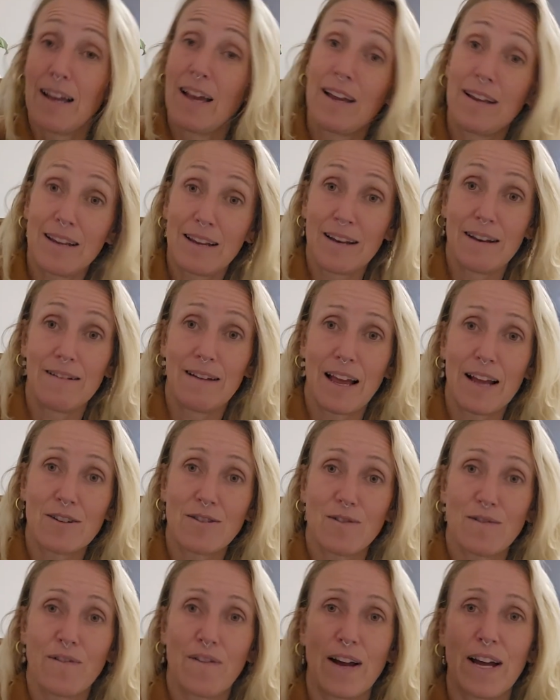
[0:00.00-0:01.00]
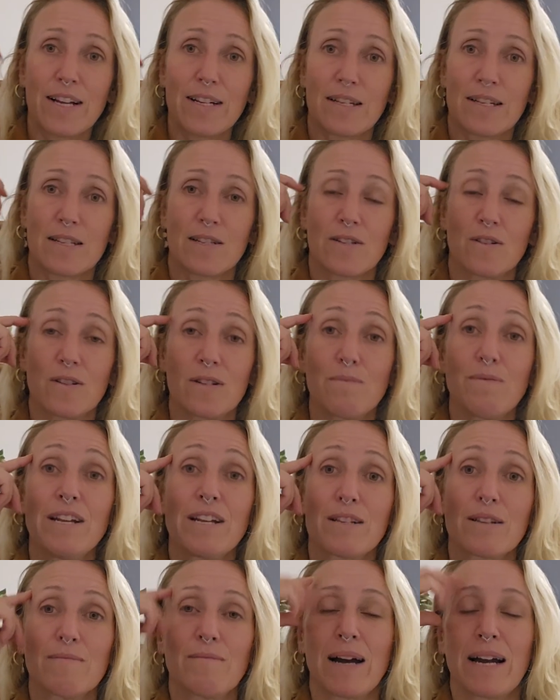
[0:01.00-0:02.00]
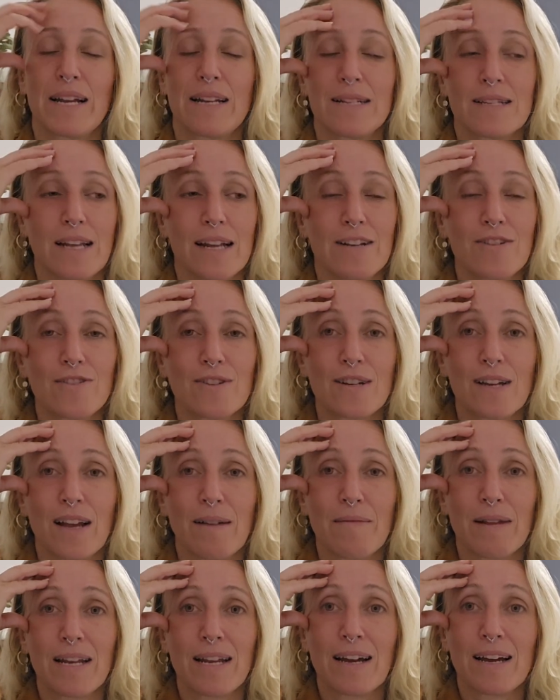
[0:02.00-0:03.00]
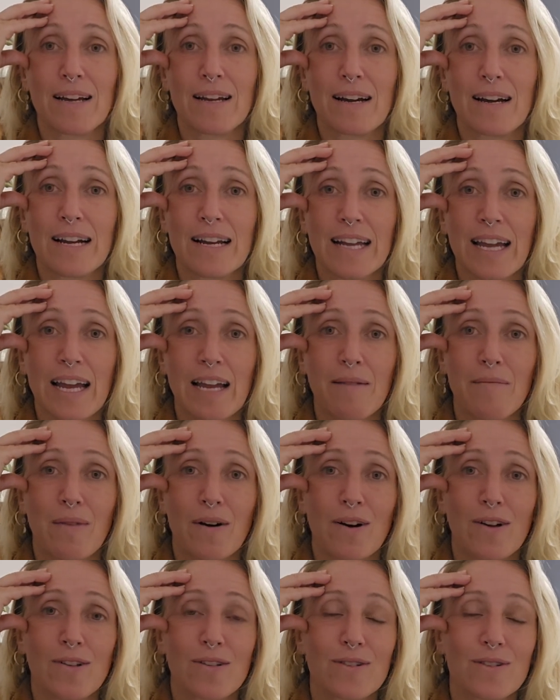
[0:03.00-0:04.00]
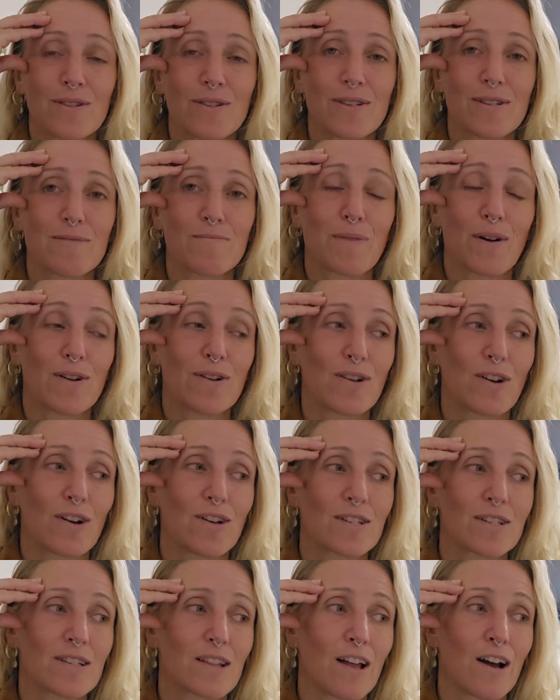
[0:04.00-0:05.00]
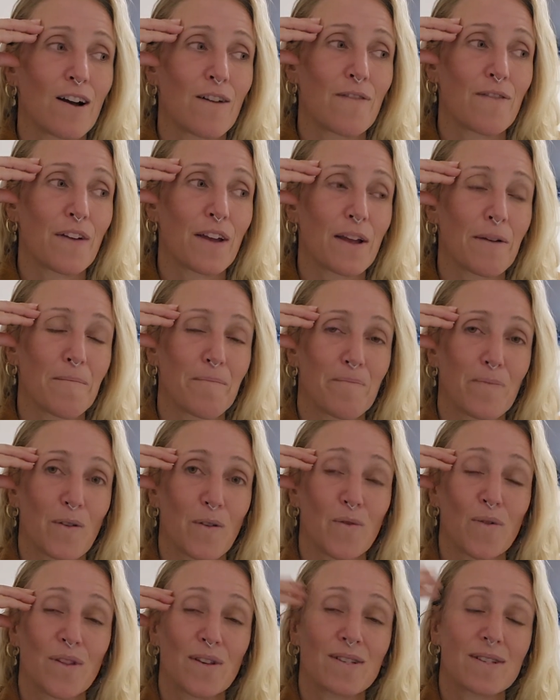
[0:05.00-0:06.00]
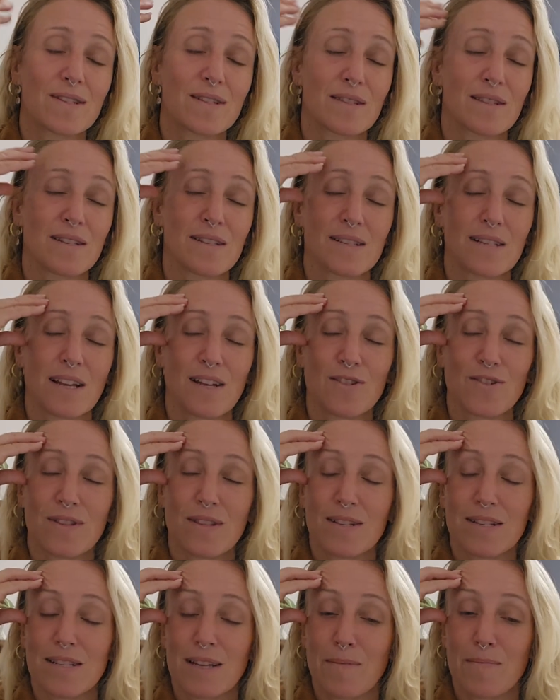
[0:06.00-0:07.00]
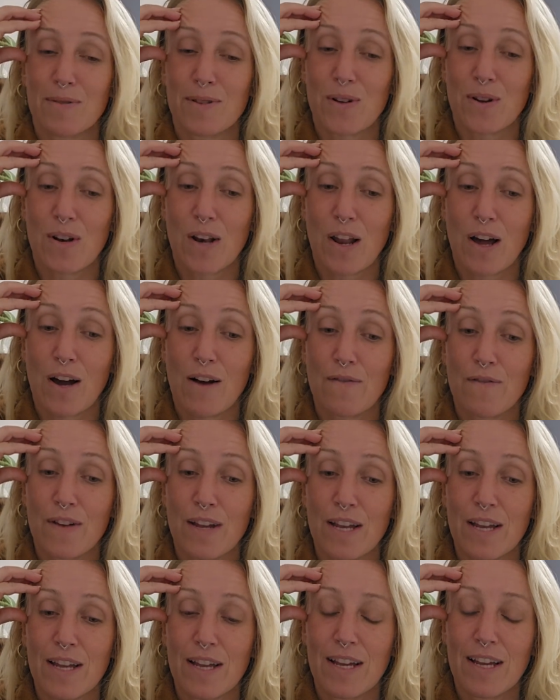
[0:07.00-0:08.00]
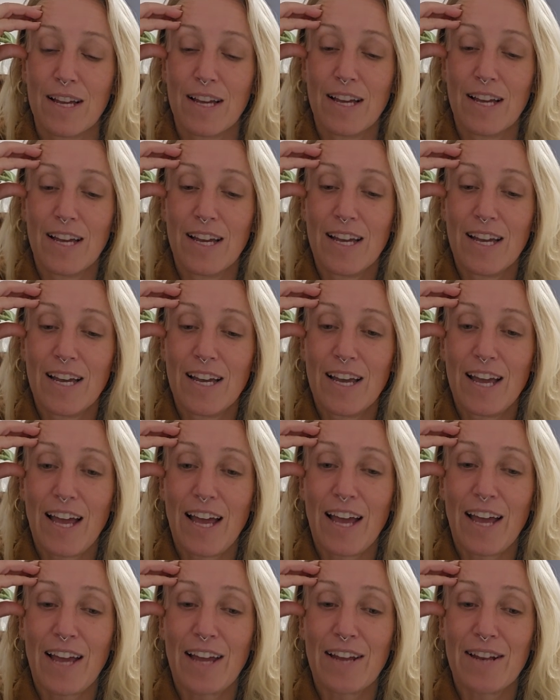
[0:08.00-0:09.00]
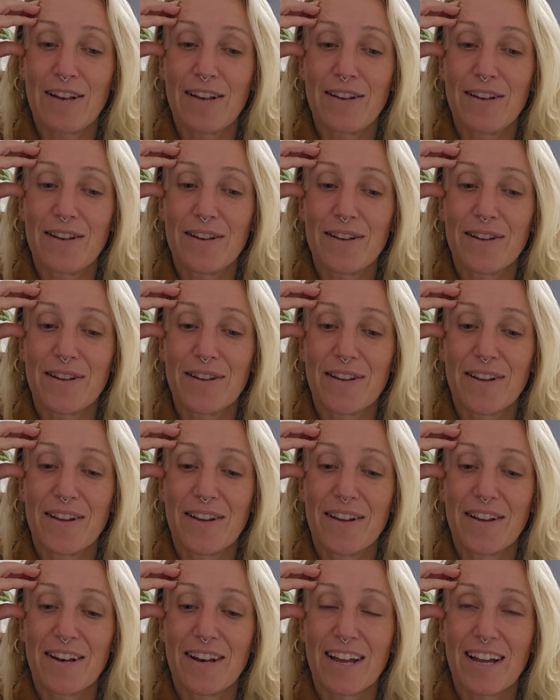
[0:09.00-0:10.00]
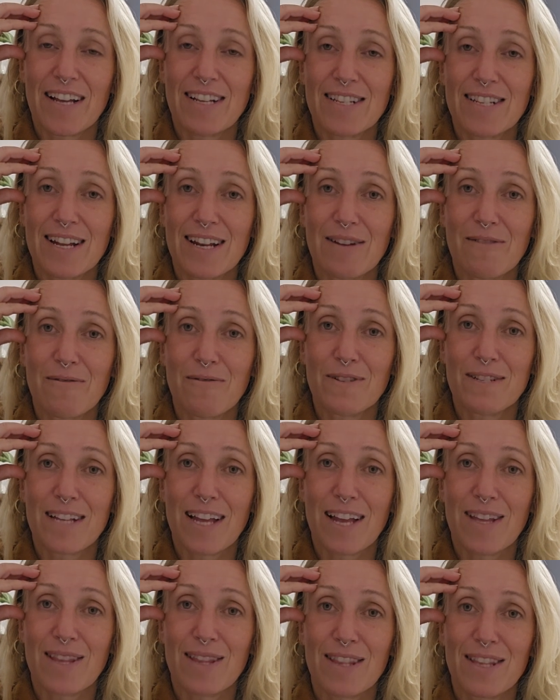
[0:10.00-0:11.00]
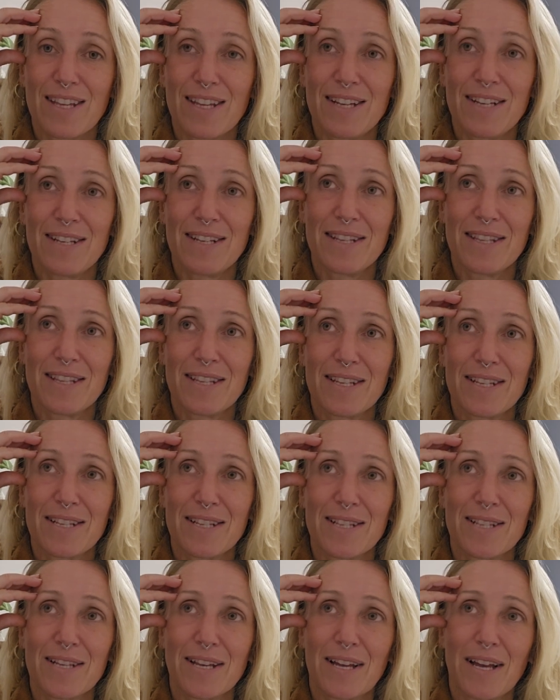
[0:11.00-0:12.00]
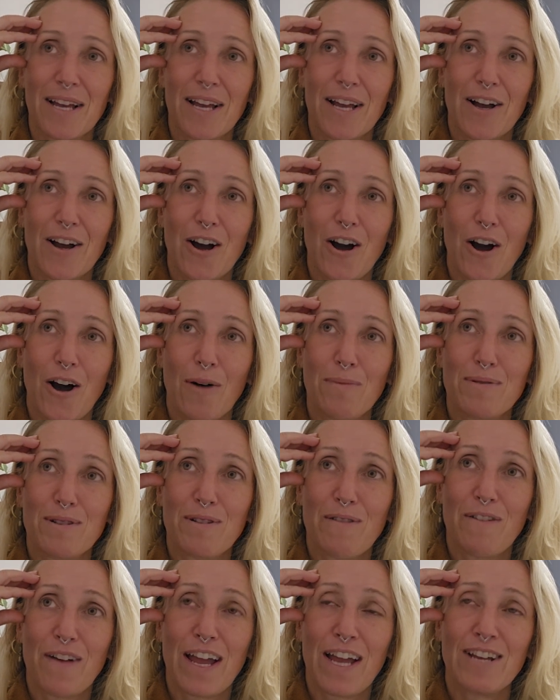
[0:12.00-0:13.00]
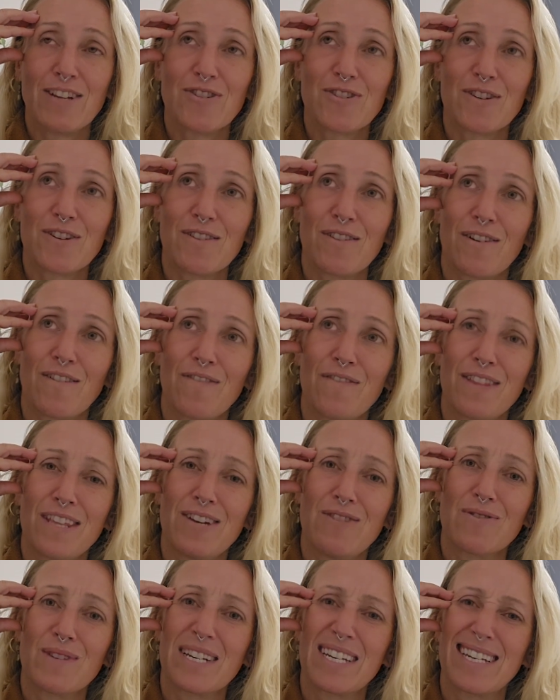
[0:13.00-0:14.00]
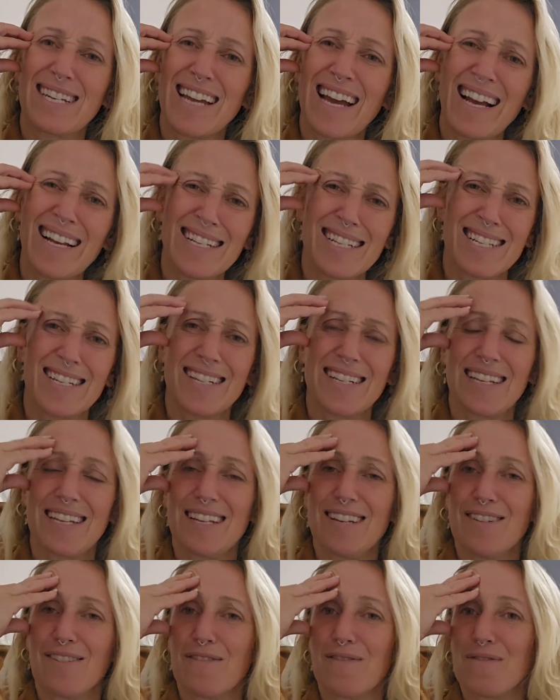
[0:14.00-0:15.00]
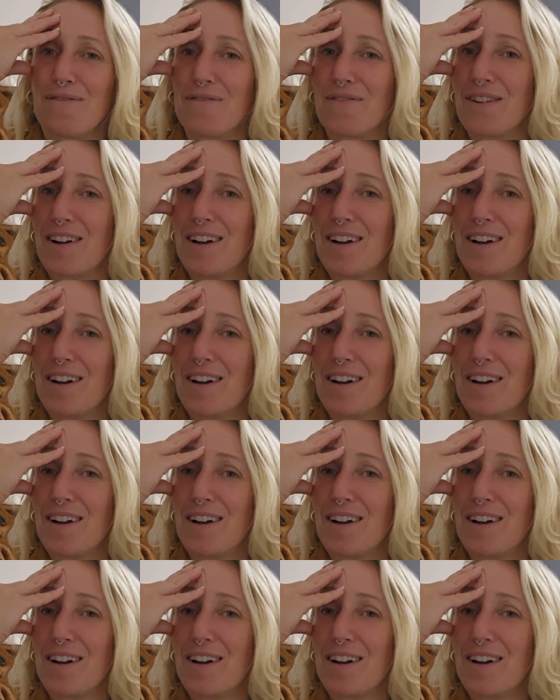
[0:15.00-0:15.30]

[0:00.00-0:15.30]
In actual fact, to speak to my intention, I came onto this podcast laughing, or this session, this episode laughing. And like I said, it was at this observation of the audacity of,